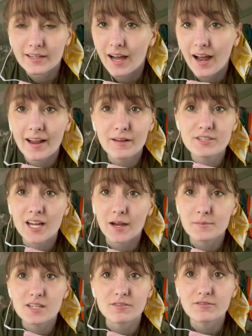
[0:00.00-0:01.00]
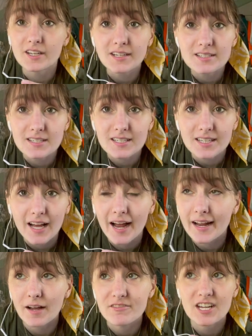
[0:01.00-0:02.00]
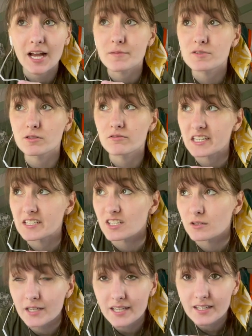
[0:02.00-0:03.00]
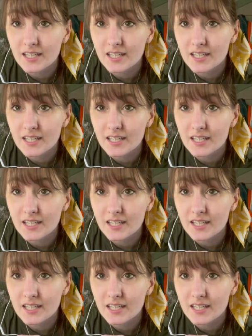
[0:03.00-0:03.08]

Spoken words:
I have time to fix it. I have time to redo it.